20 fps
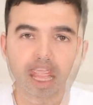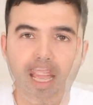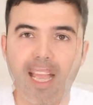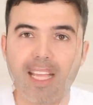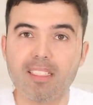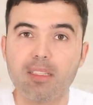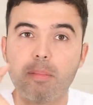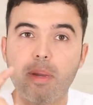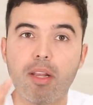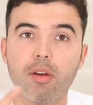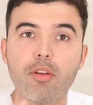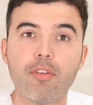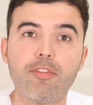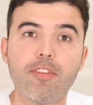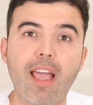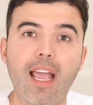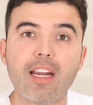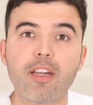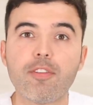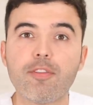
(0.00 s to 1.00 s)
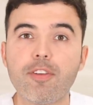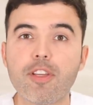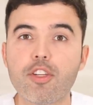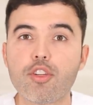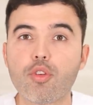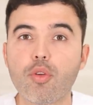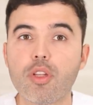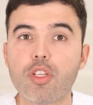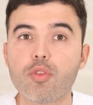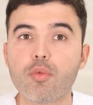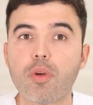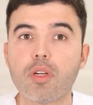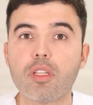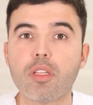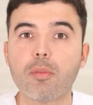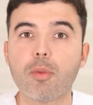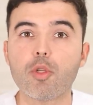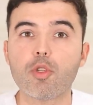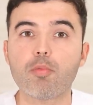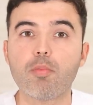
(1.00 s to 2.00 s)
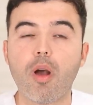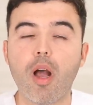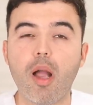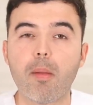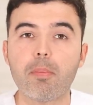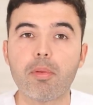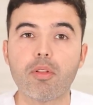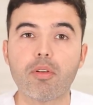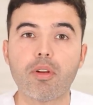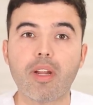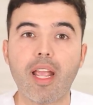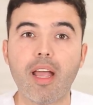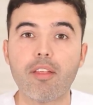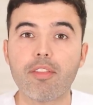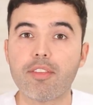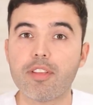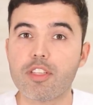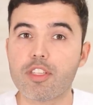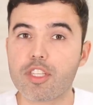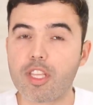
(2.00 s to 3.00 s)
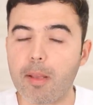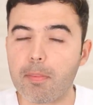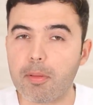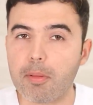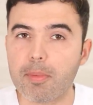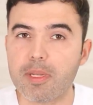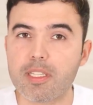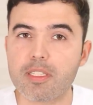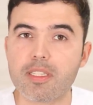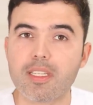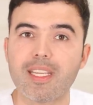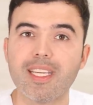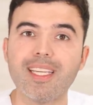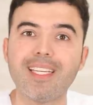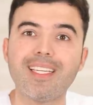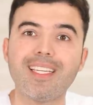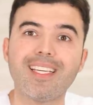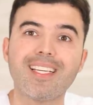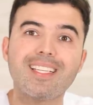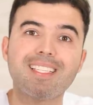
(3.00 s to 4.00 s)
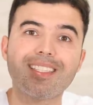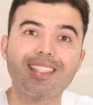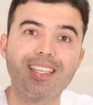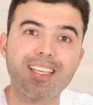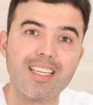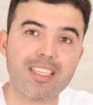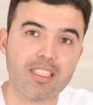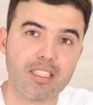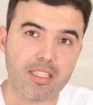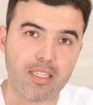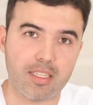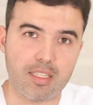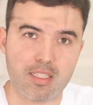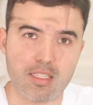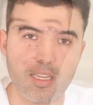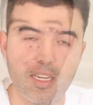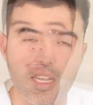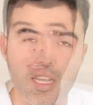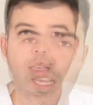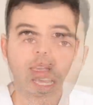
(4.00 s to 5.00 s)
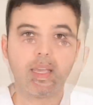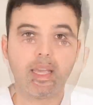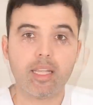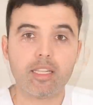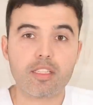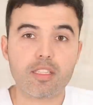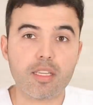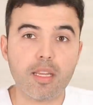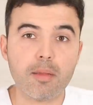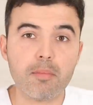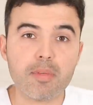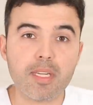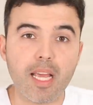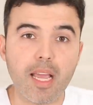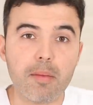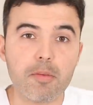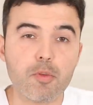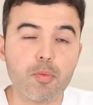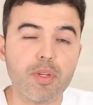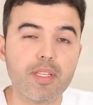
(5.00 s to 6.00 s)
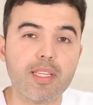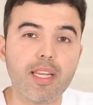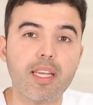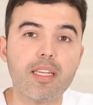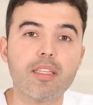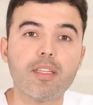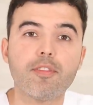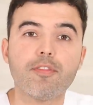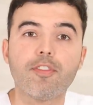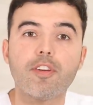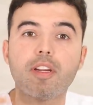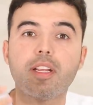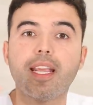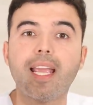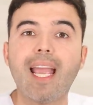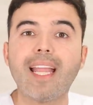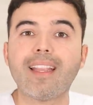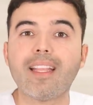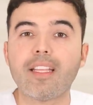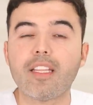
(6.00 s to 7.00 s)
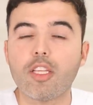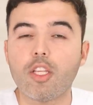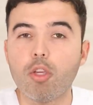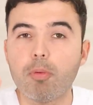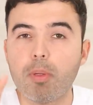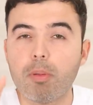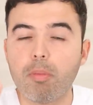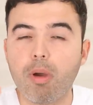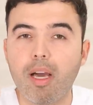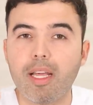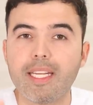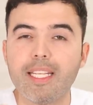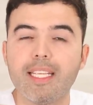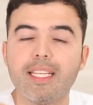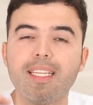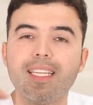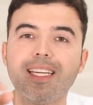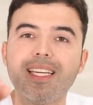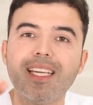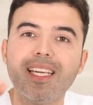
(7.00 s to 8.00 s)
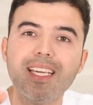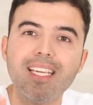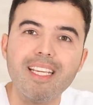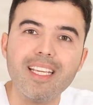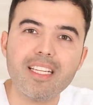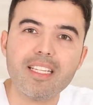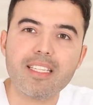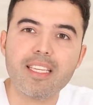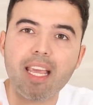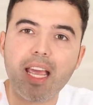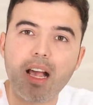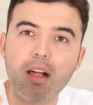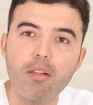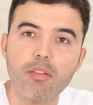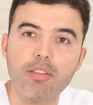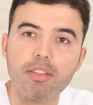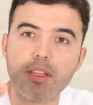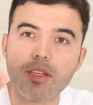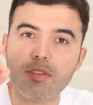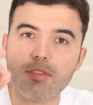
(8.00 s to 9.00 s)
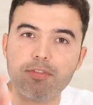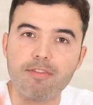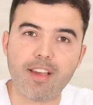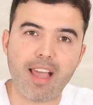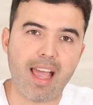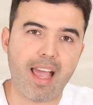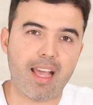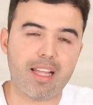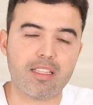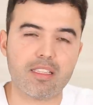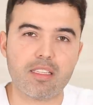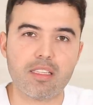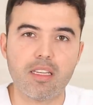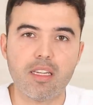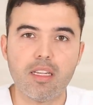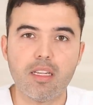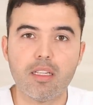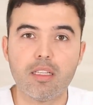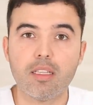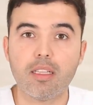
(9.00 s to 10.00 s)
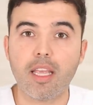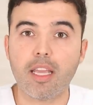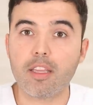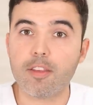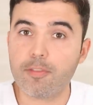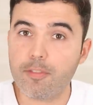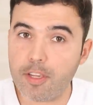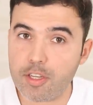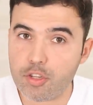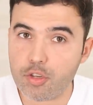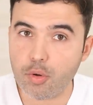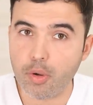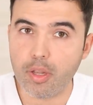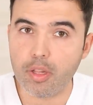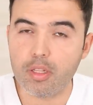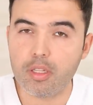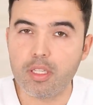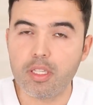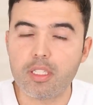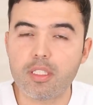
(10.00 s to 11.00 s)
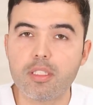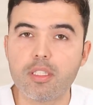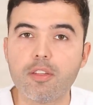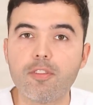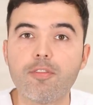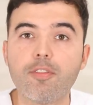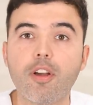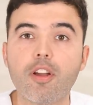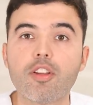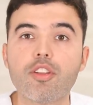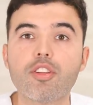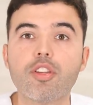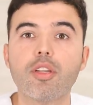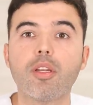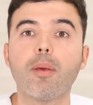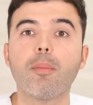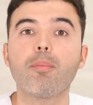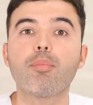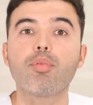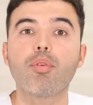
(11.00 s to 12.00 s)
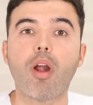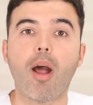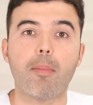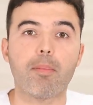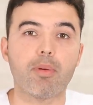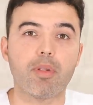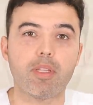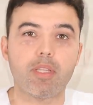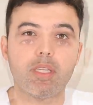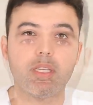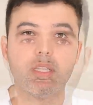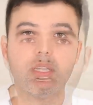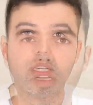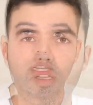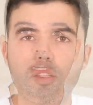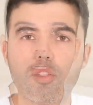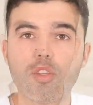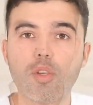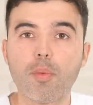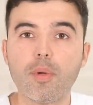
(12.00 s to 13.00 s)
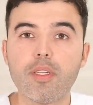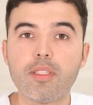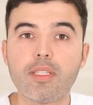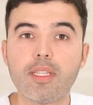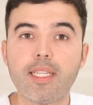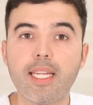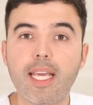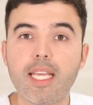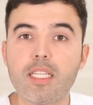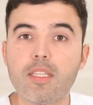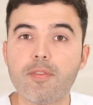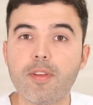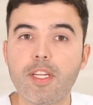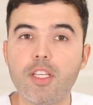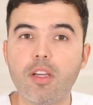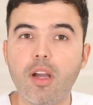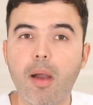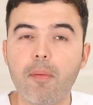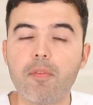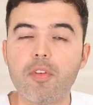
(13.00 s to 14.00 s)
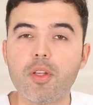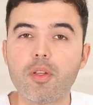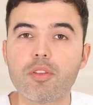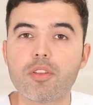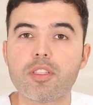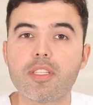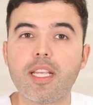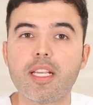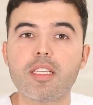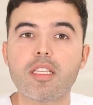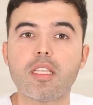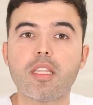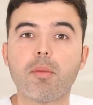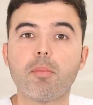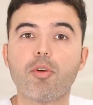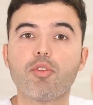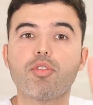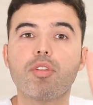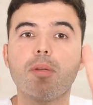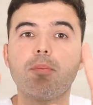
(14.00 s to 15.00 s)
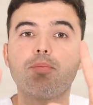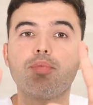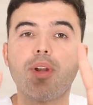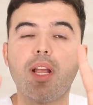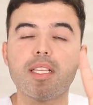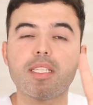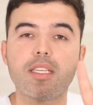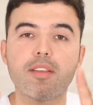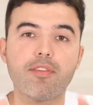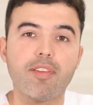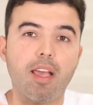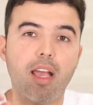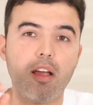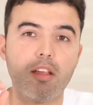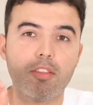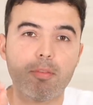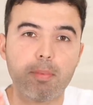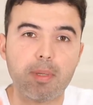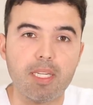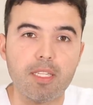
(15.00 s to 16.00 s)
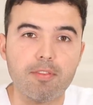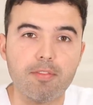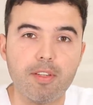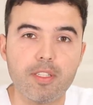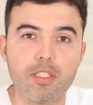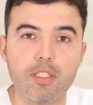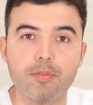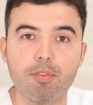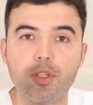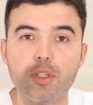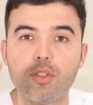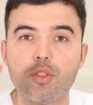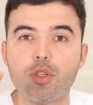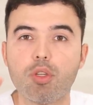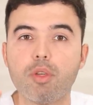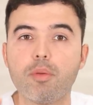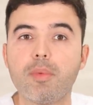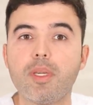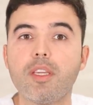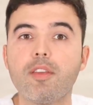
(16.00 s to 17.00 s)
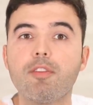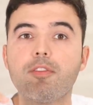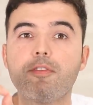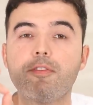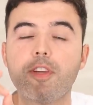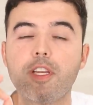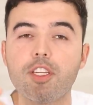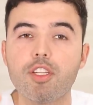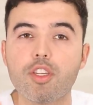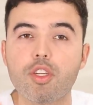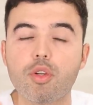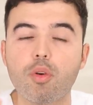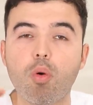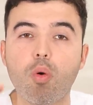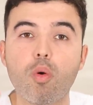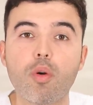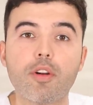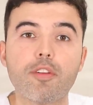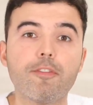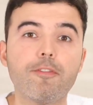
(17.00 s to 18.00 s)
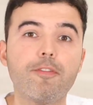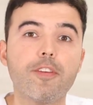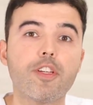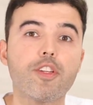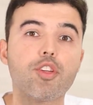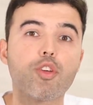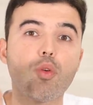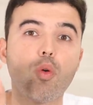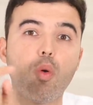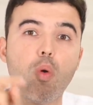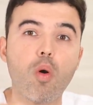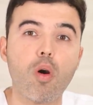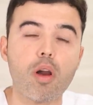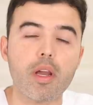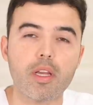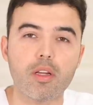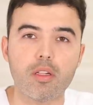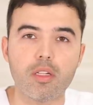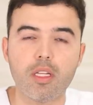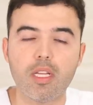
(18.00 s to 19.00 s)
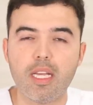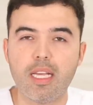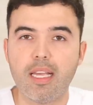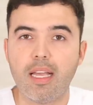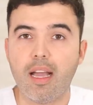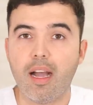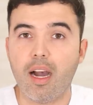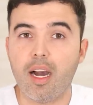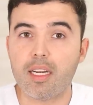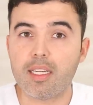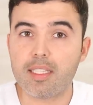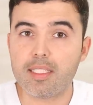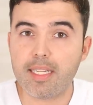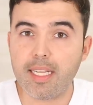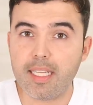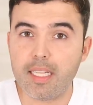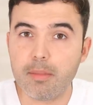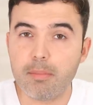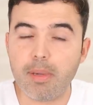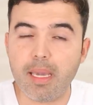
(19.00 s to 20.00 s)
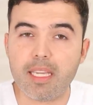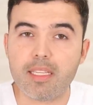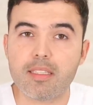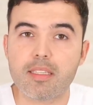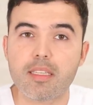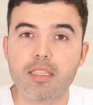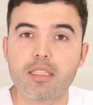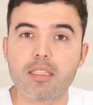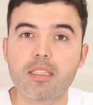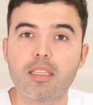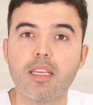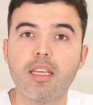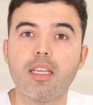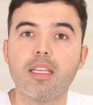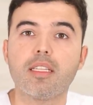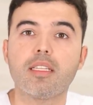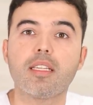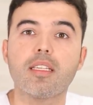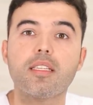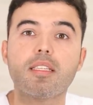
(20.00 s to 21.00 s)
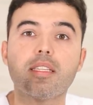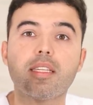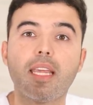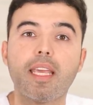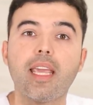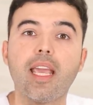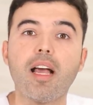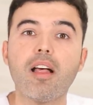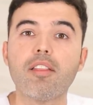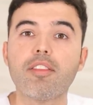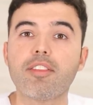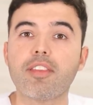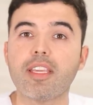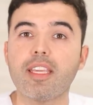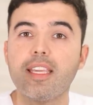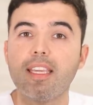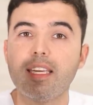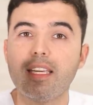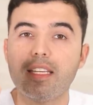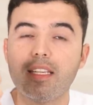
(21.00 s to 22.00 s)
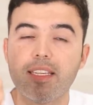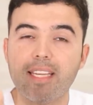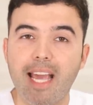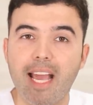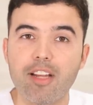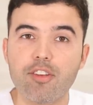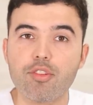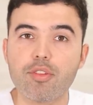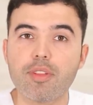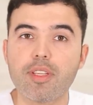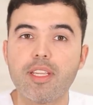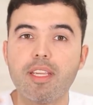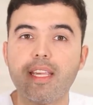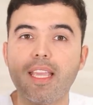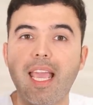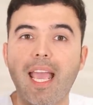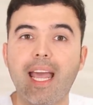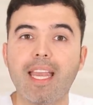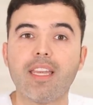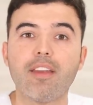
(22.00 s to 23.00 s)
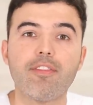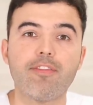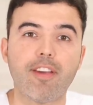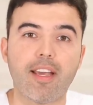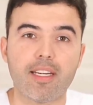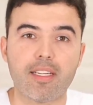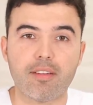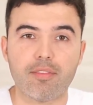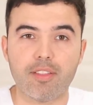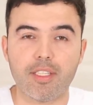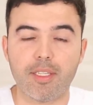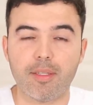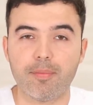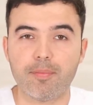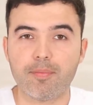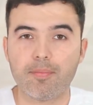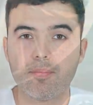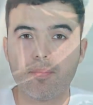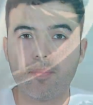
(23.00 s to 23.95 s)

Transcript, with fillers: As a matter of fact, fish oil is one of the most popular healthy supplements in existence. And sometimes we tend to forget that the human body needs healthy fats, like fish oil, to function properly. So in today's video, I'm real six of the most impressive health benefits of consuming fish or fish oil on a daily basis to stay healthy, naturally and effectively.